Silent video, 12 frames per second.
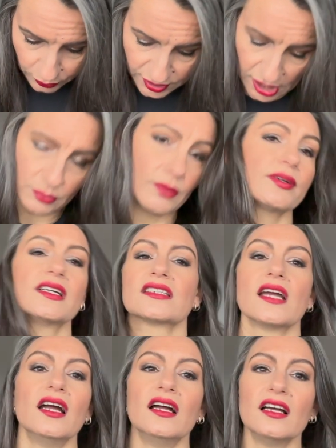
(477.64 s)
size one, because
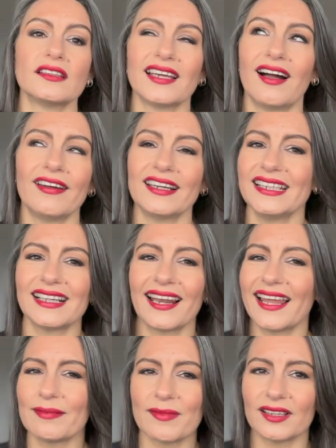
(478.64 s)
there aren't any
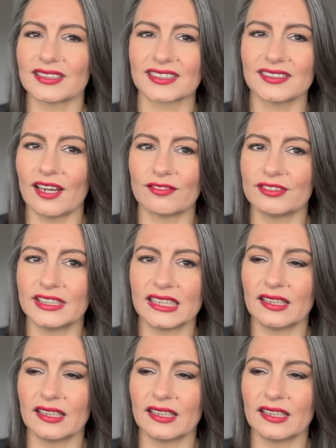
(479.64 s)
clay masks that I really